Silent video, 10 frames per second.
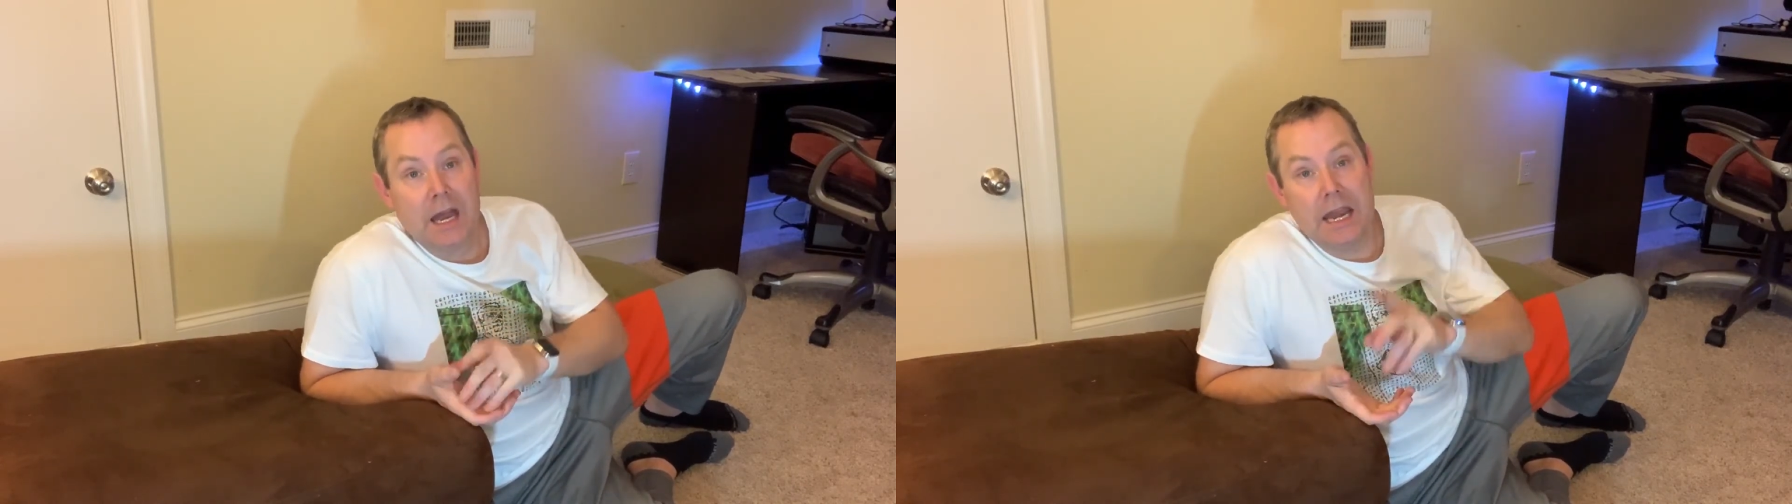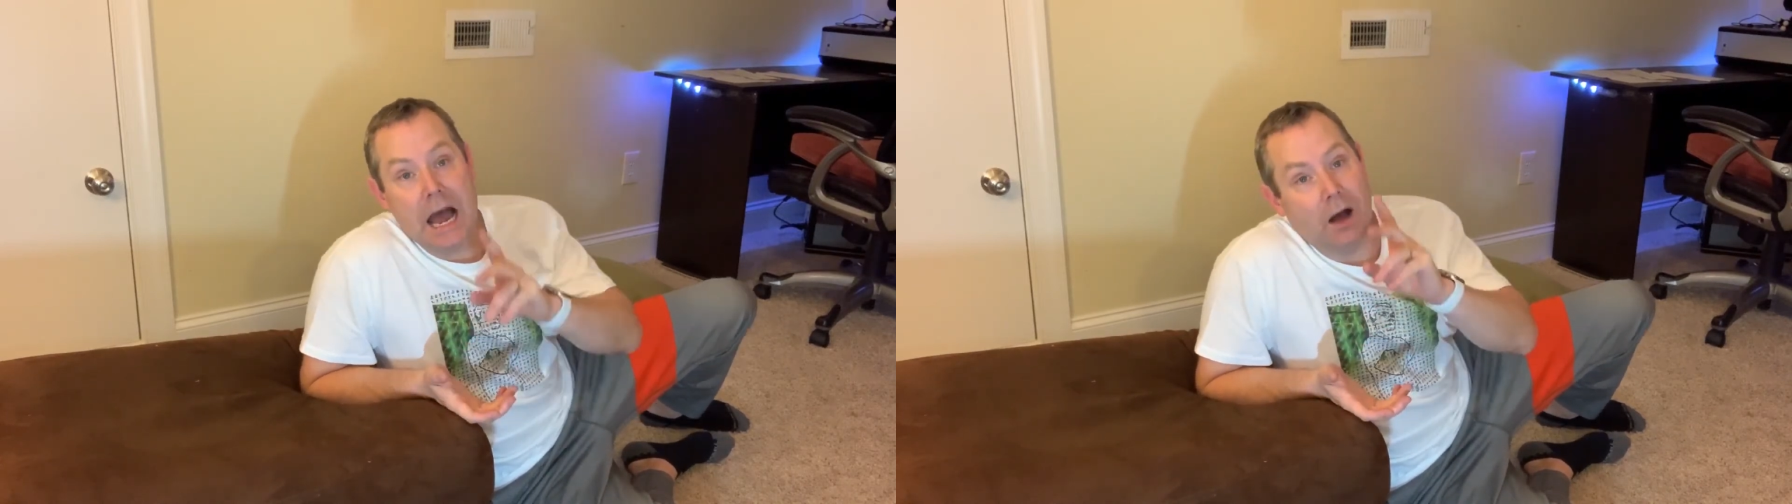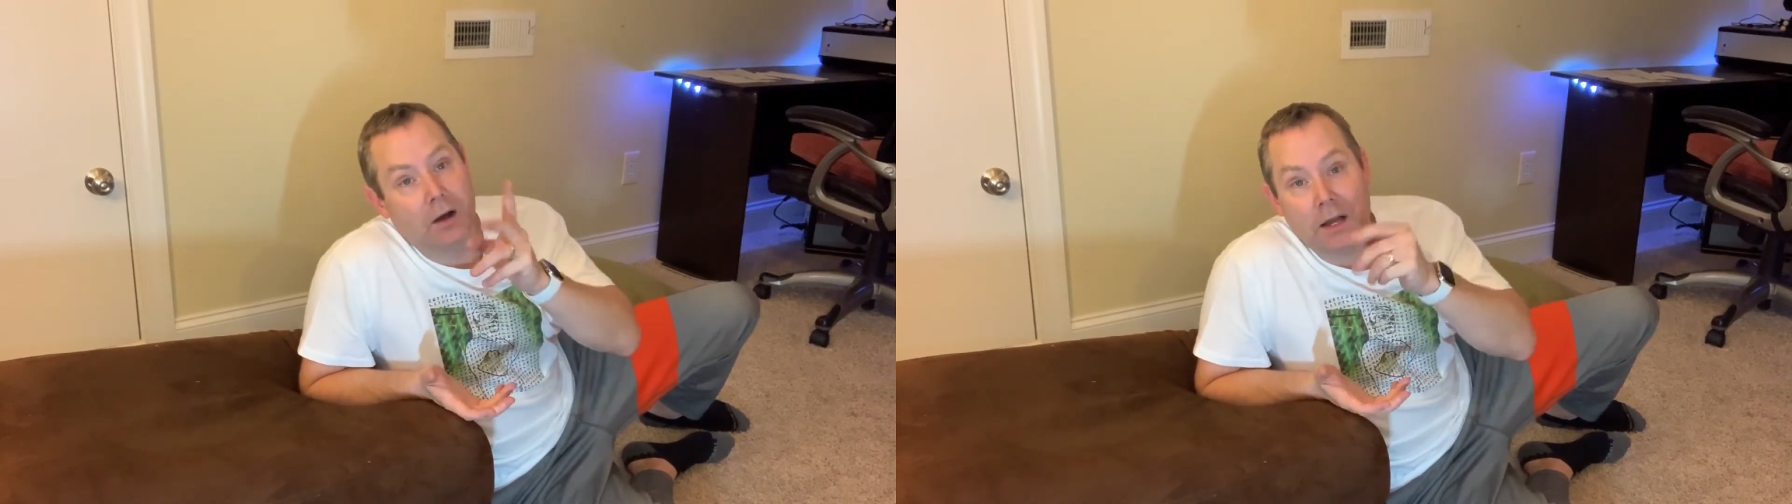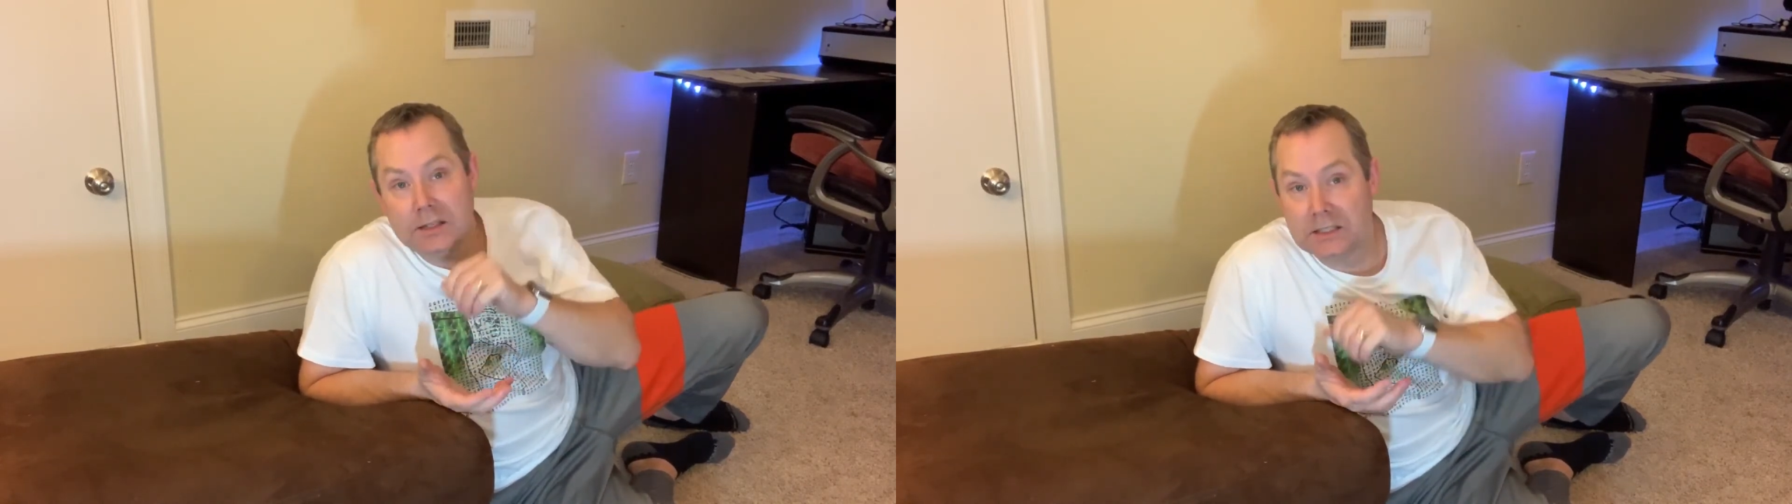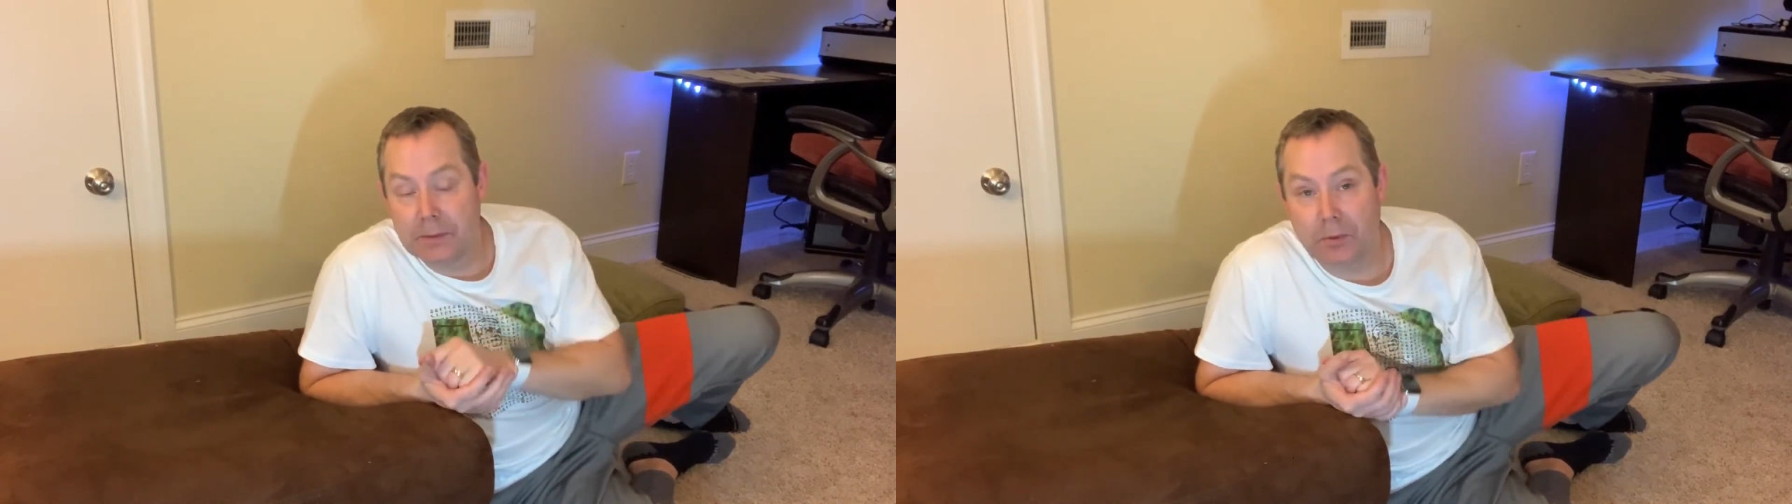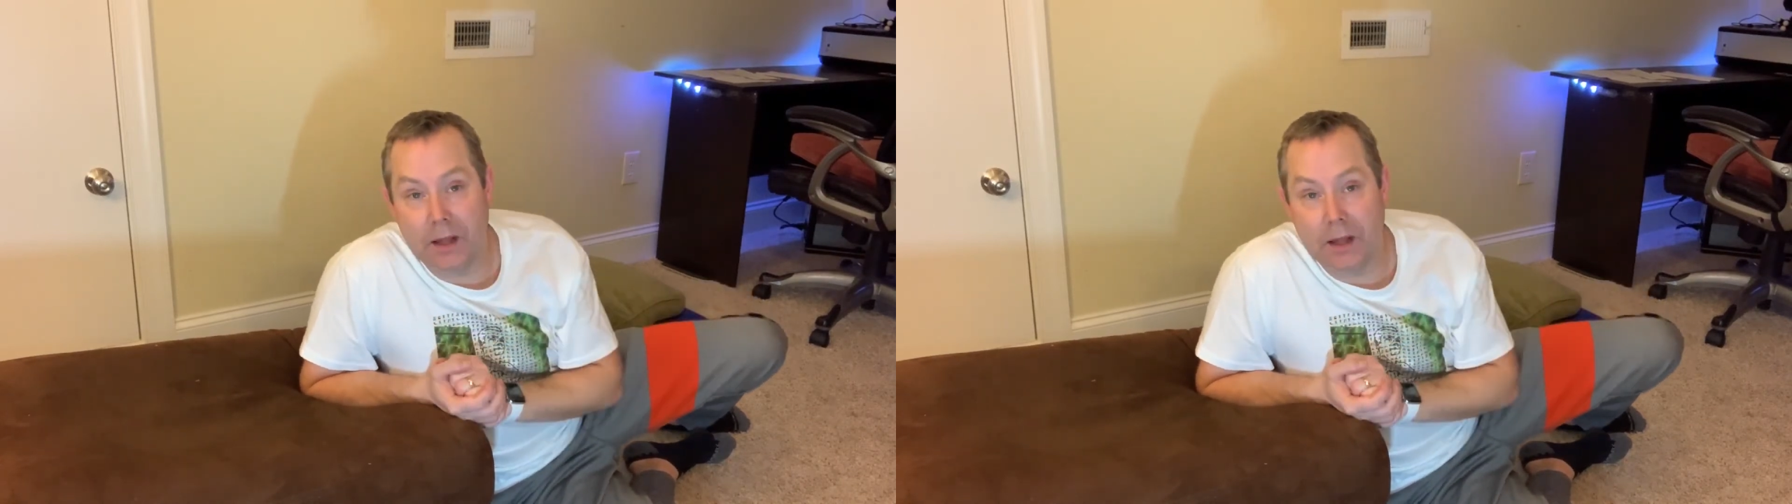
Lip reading: Now, simple